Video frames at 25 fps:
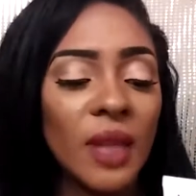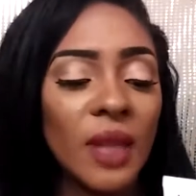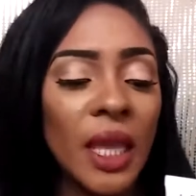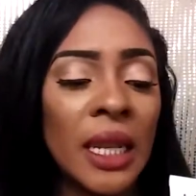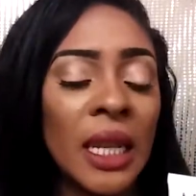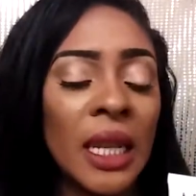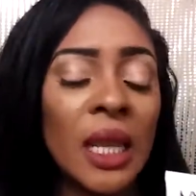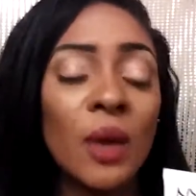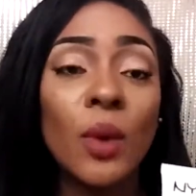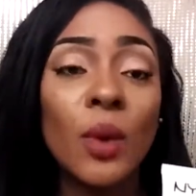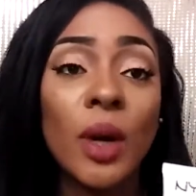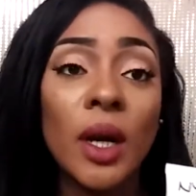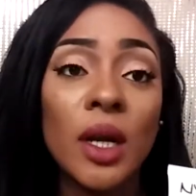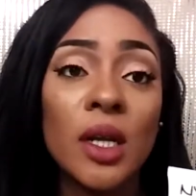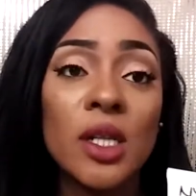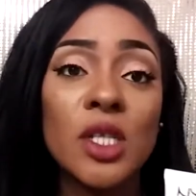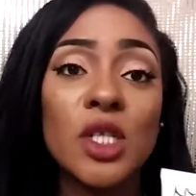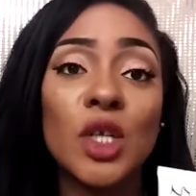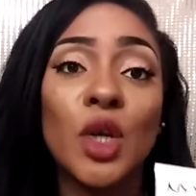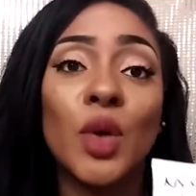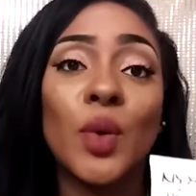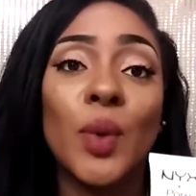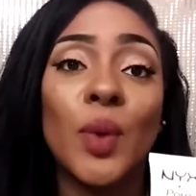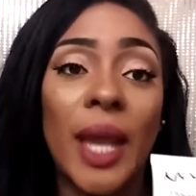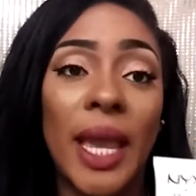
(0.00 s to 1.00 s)
and it works
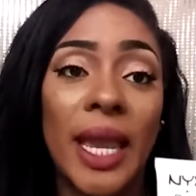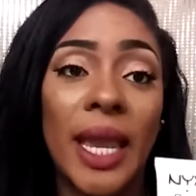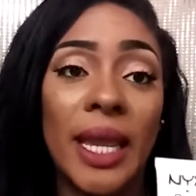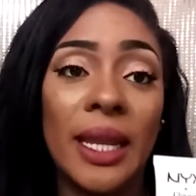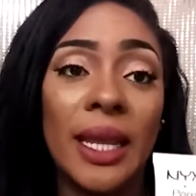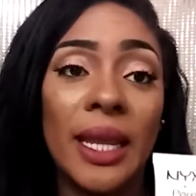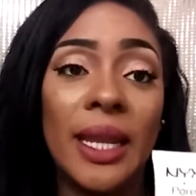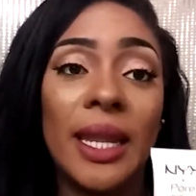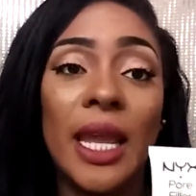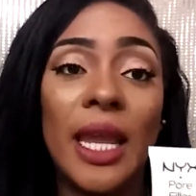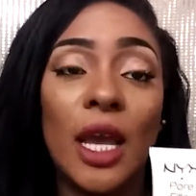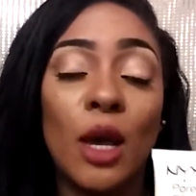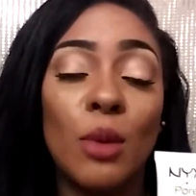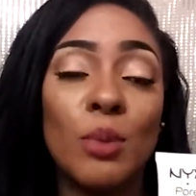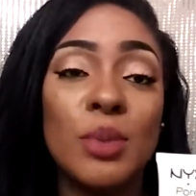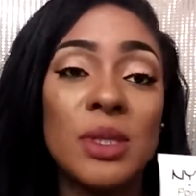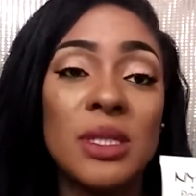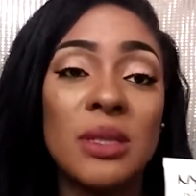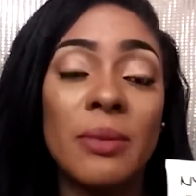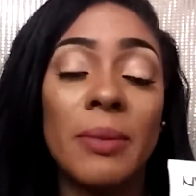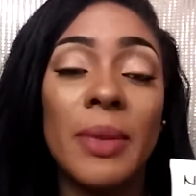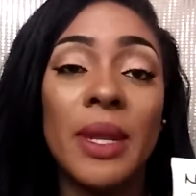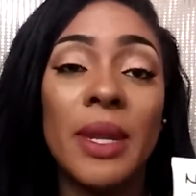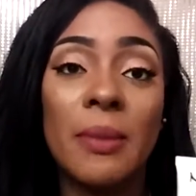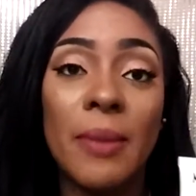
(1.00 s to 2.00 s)
great. It helps
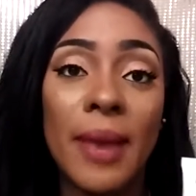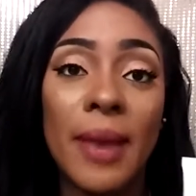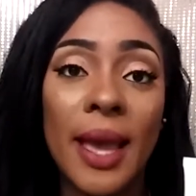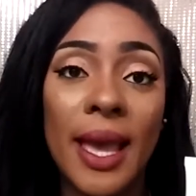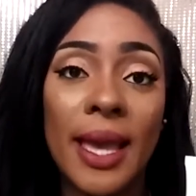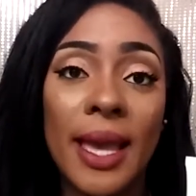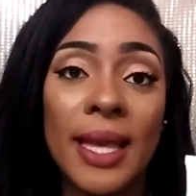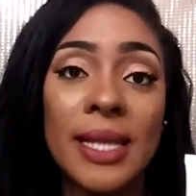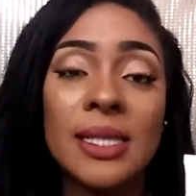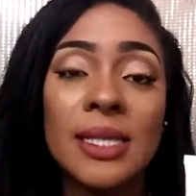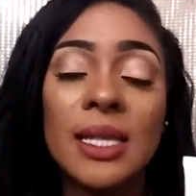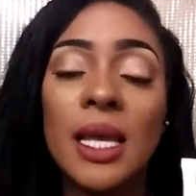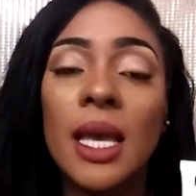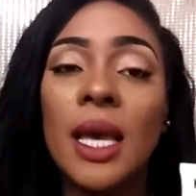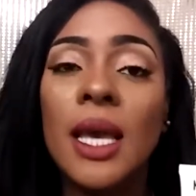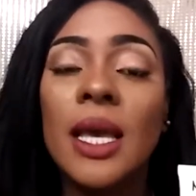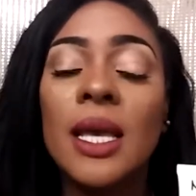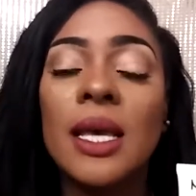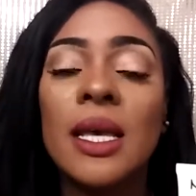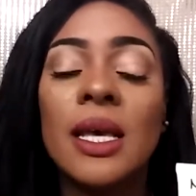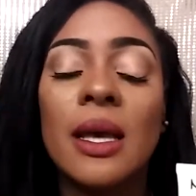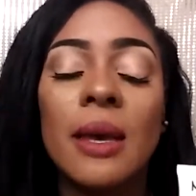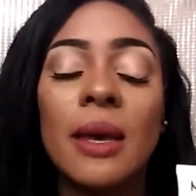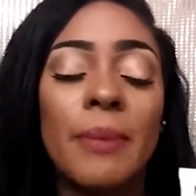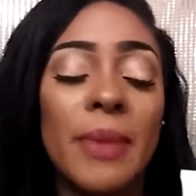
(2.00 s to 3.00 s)

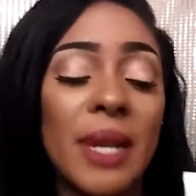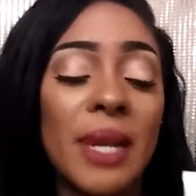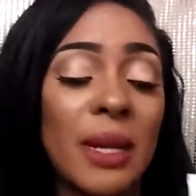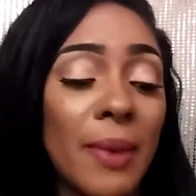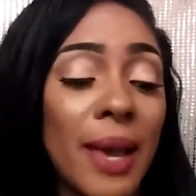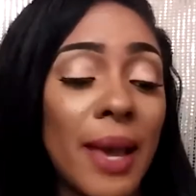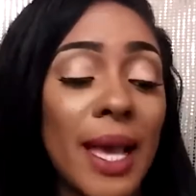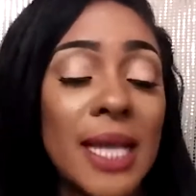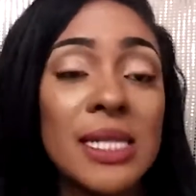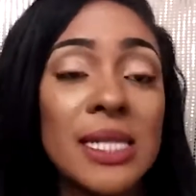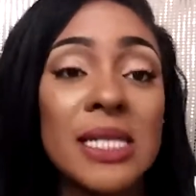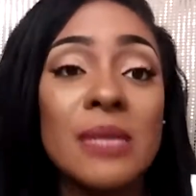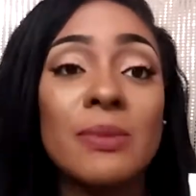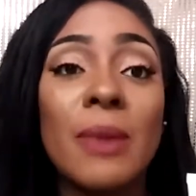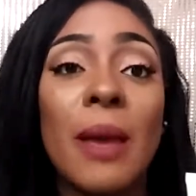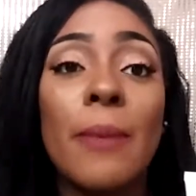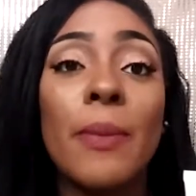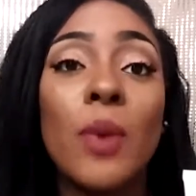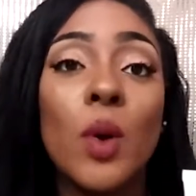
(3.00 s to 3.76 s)
minimizes my